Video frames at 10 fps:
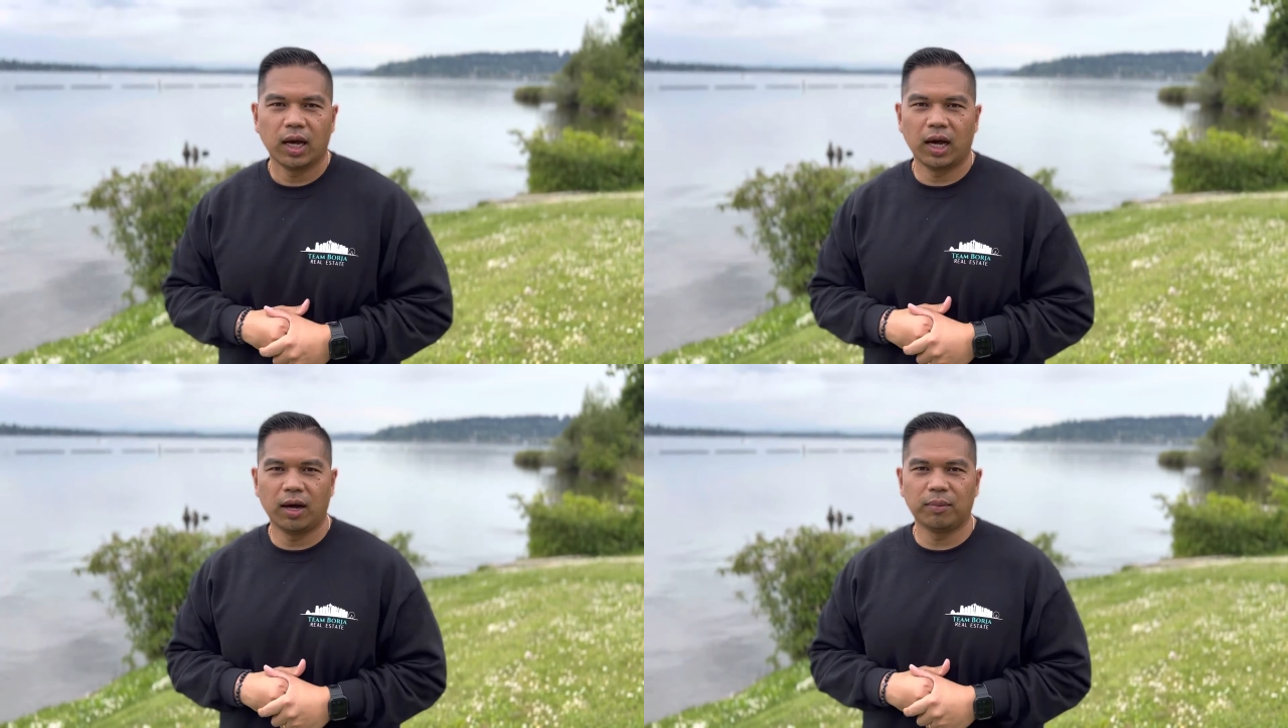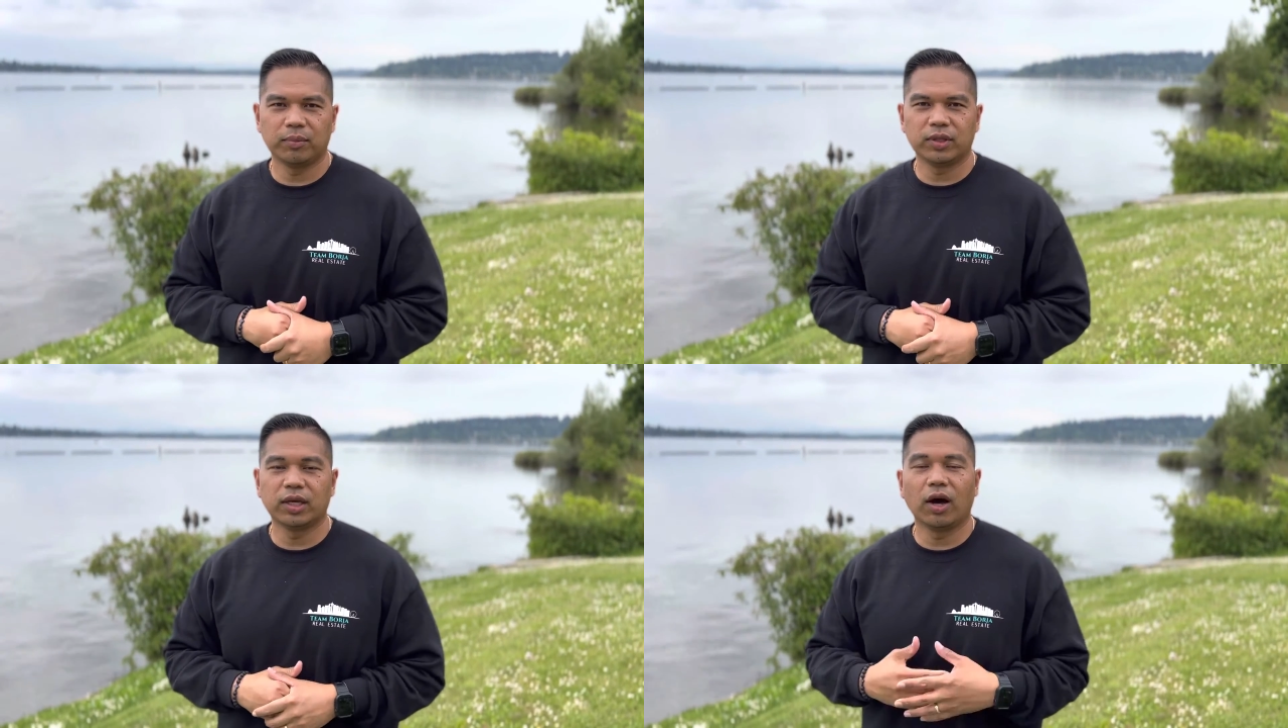Um,
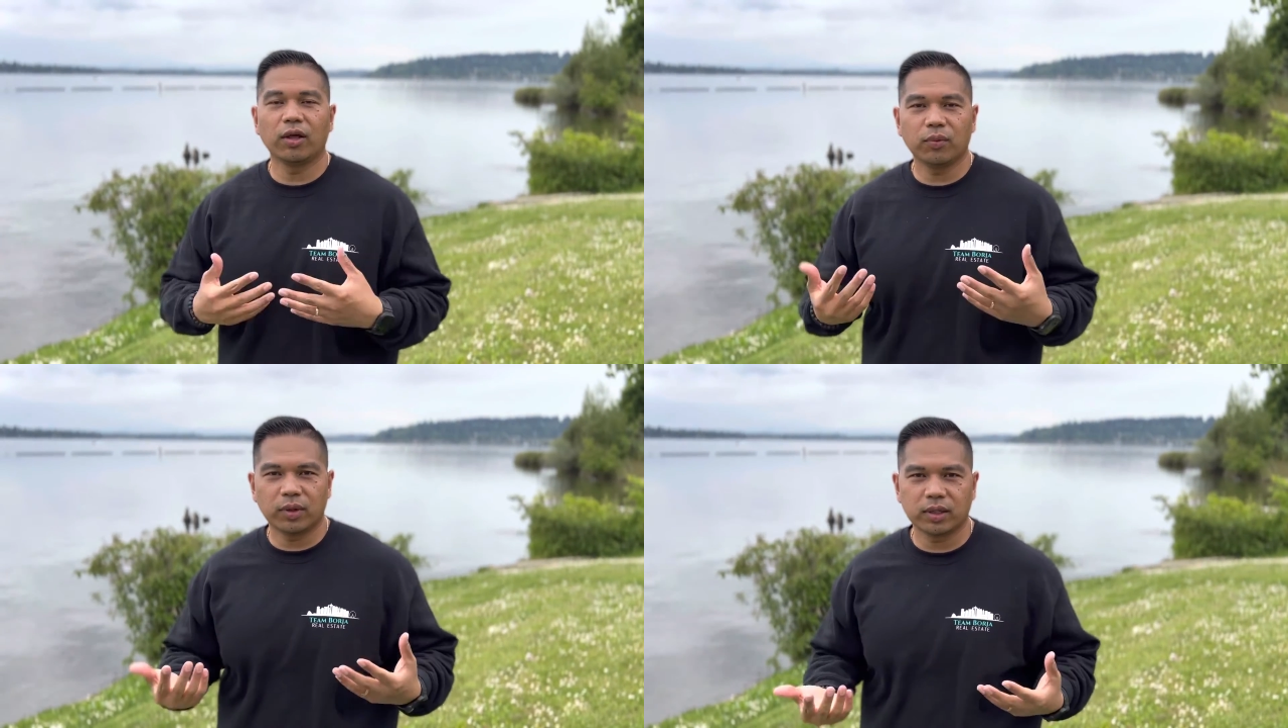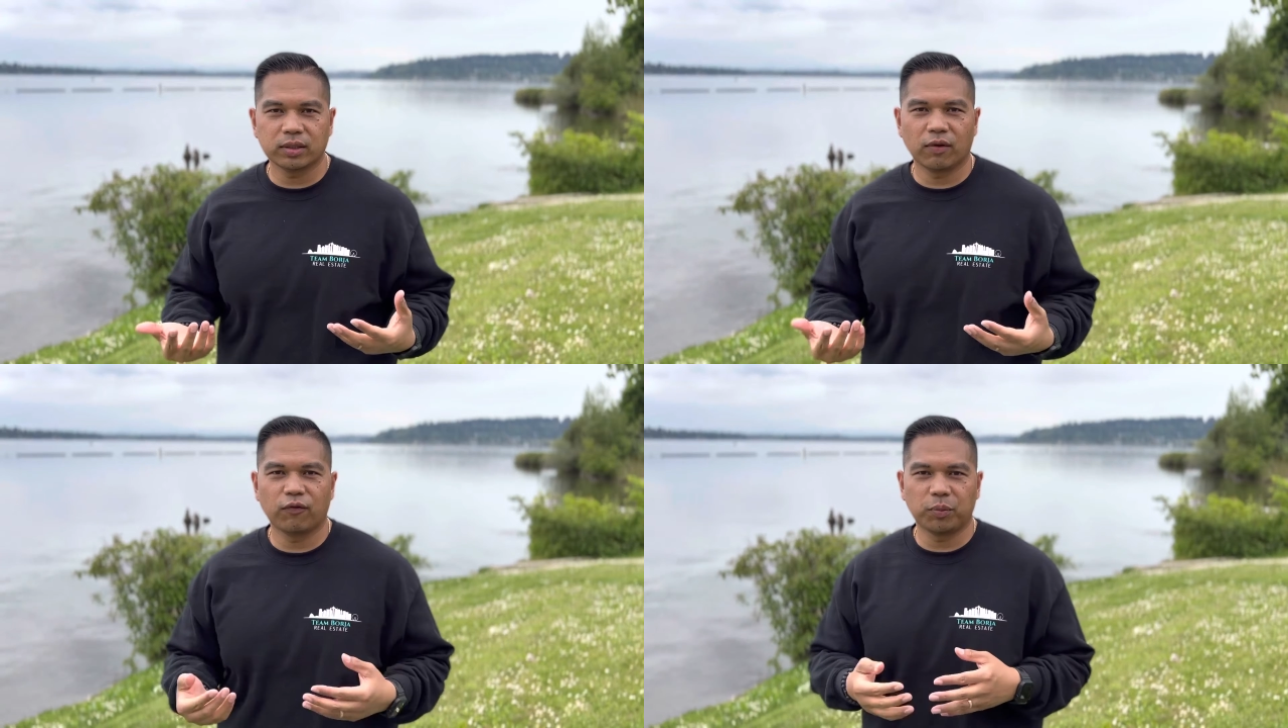the other one
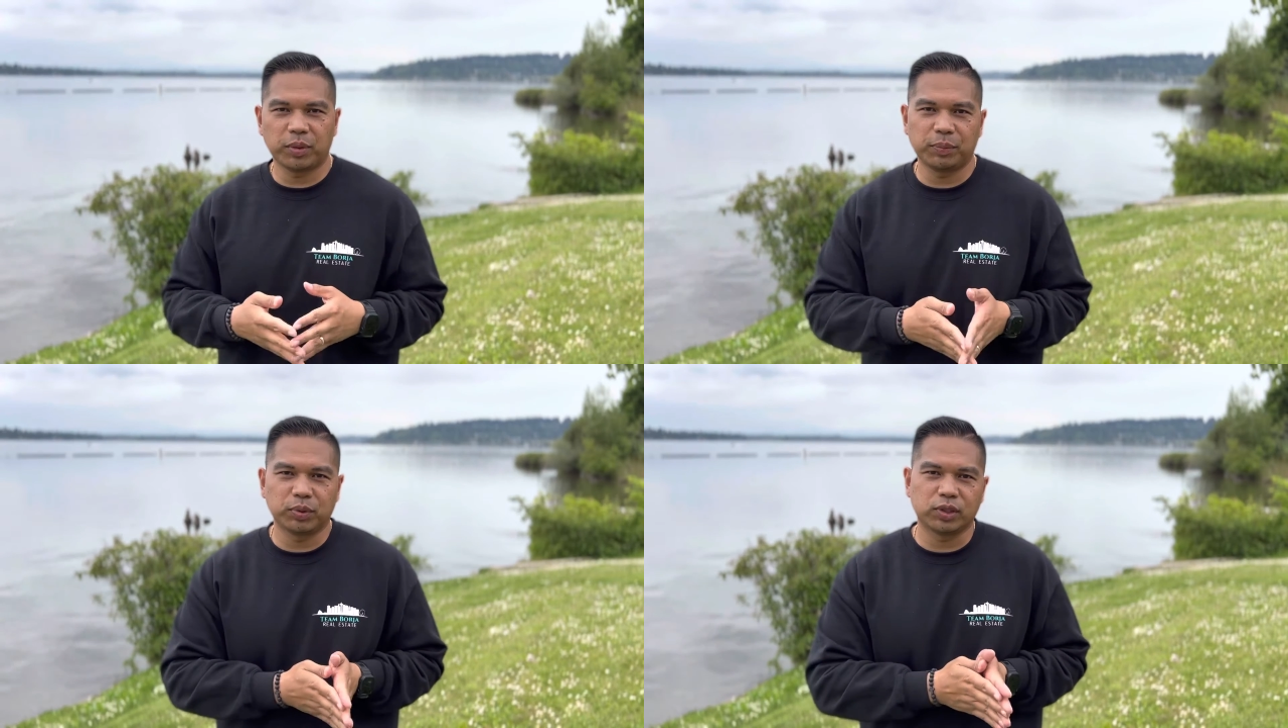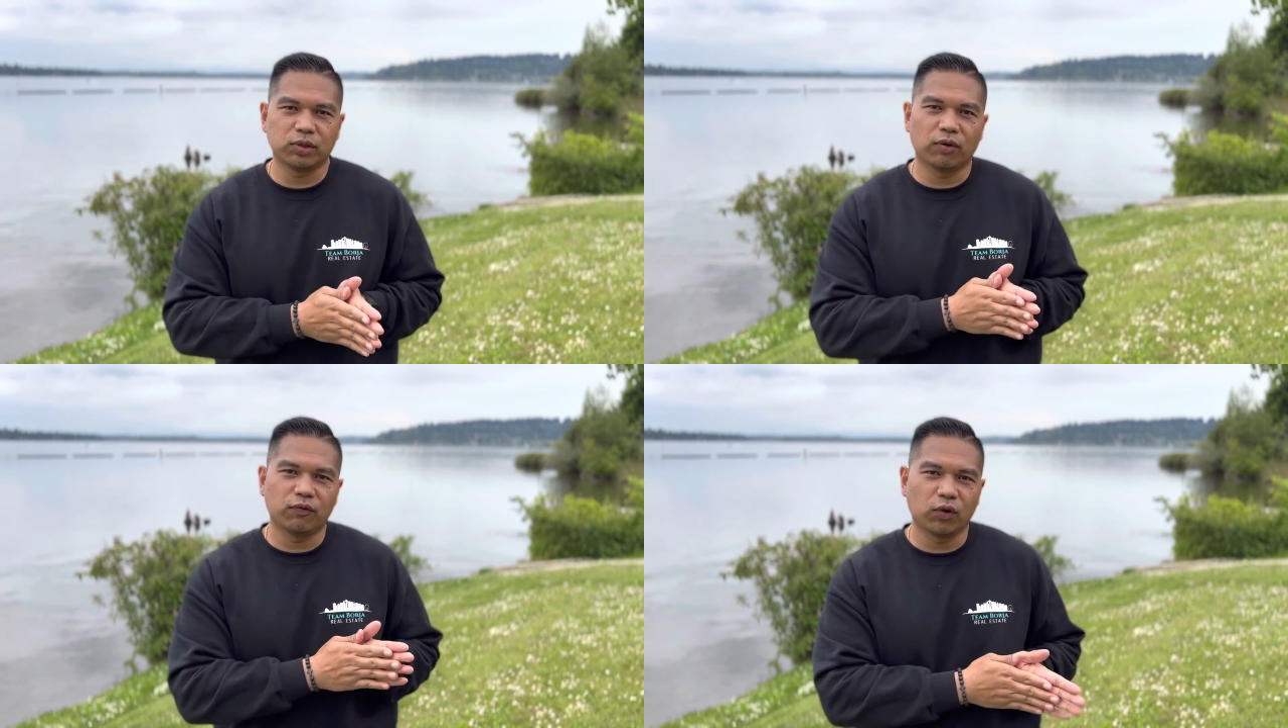for people to
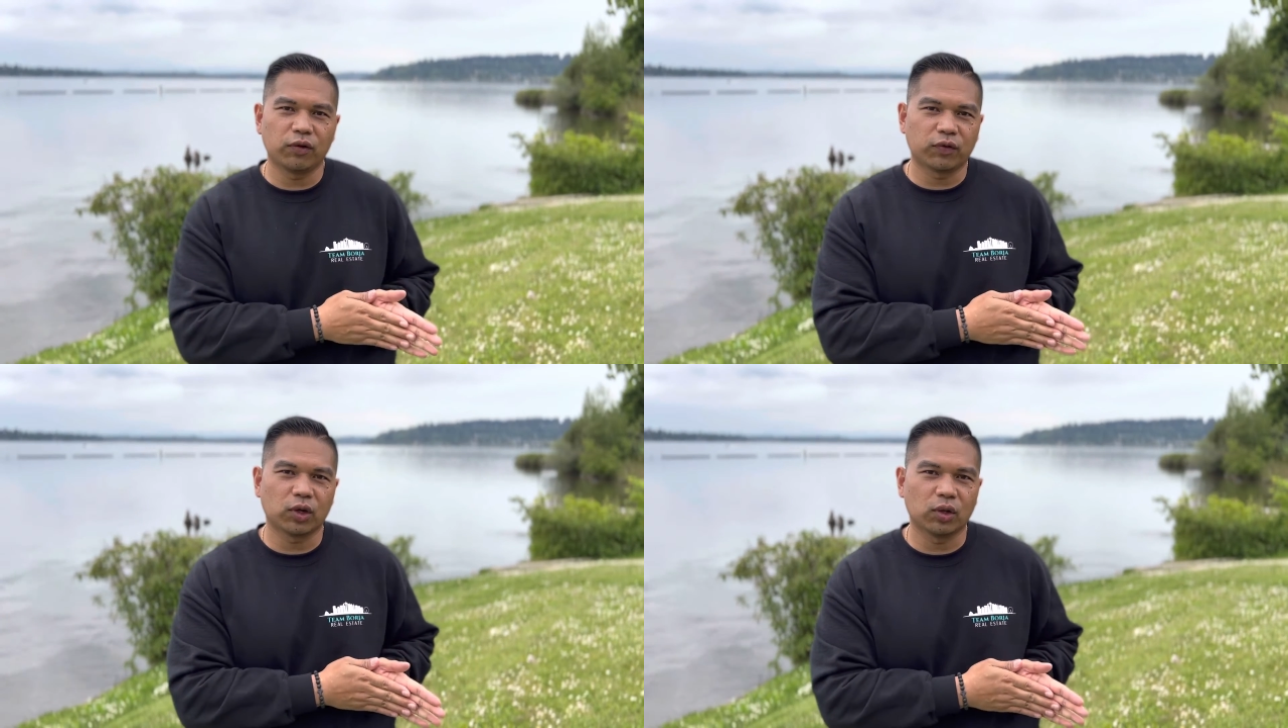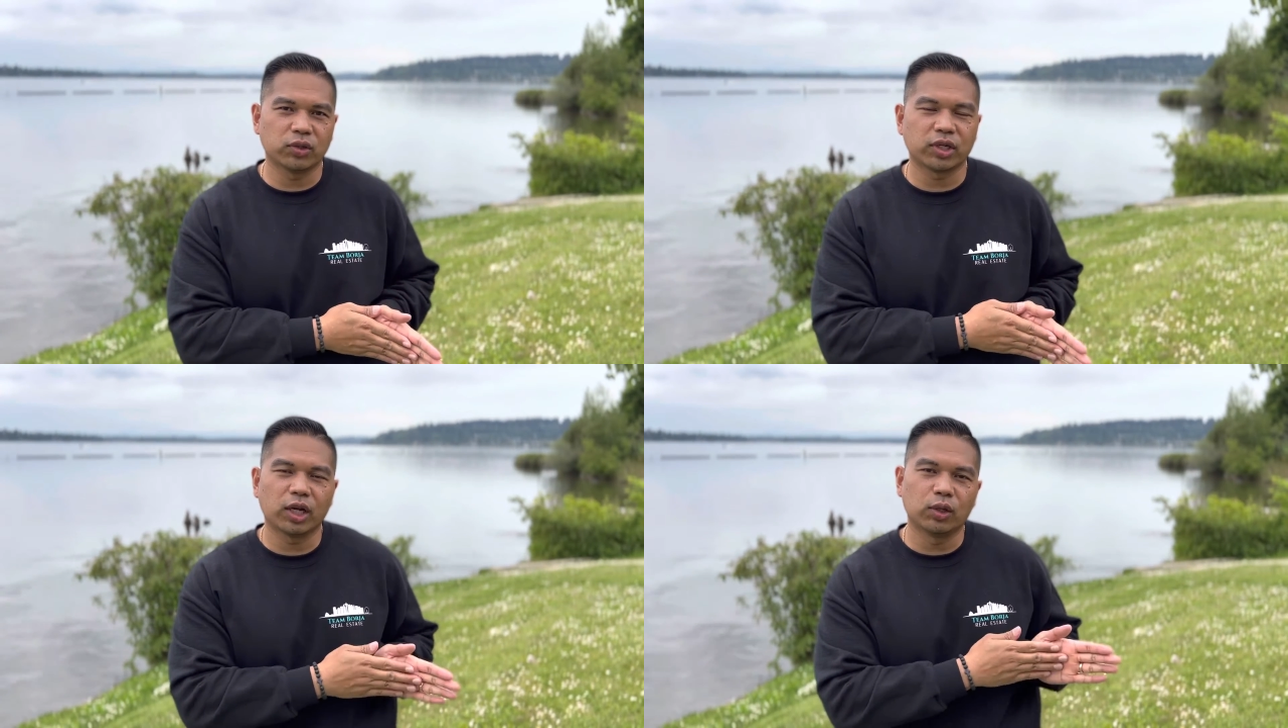avoid
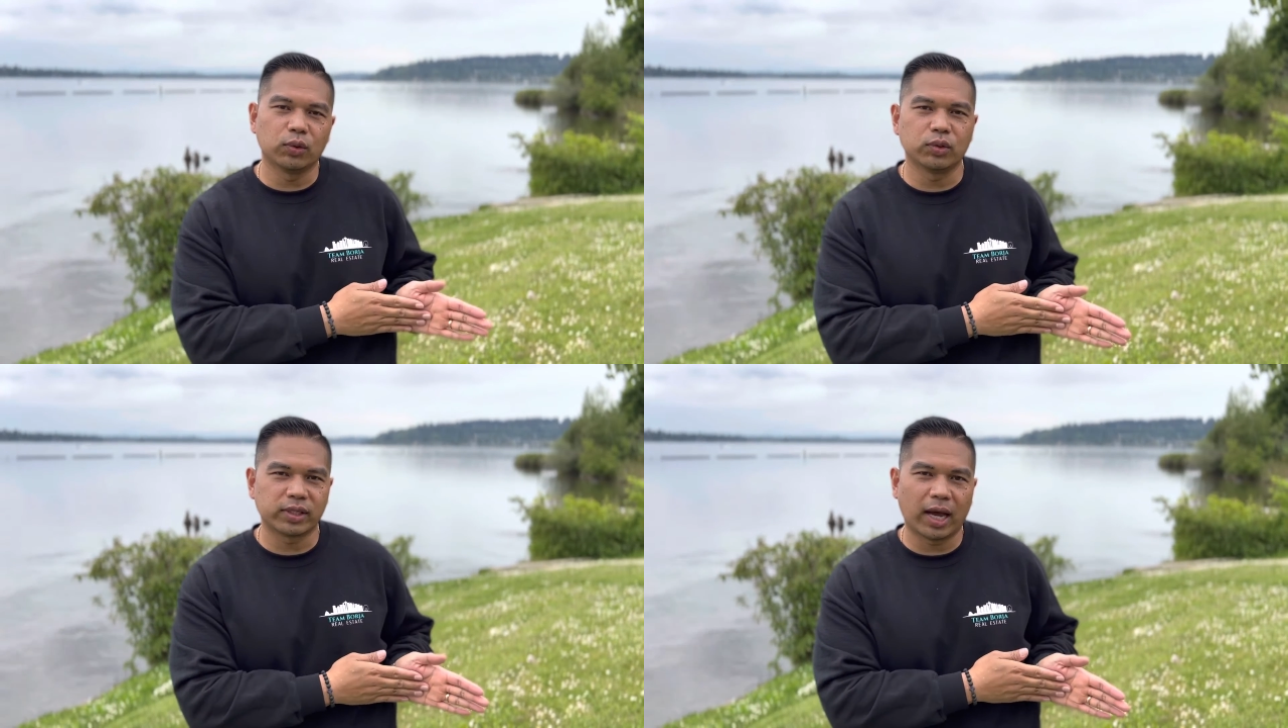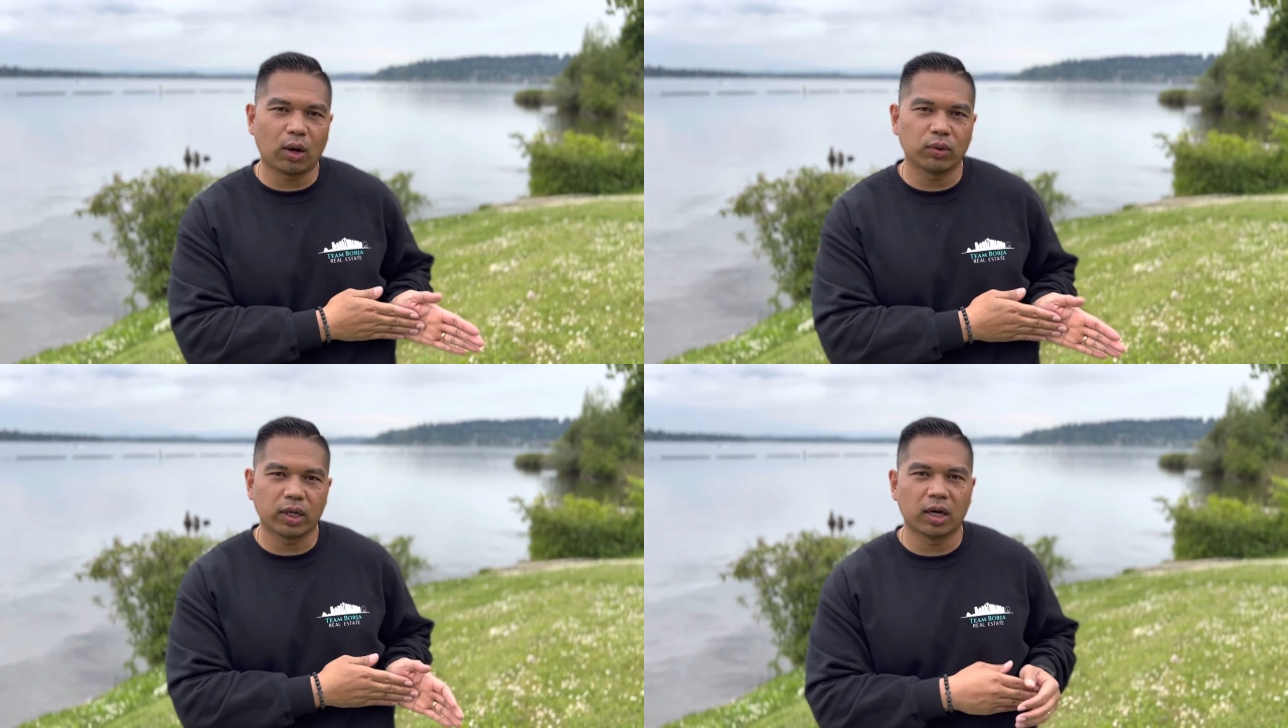foreclosure and lose out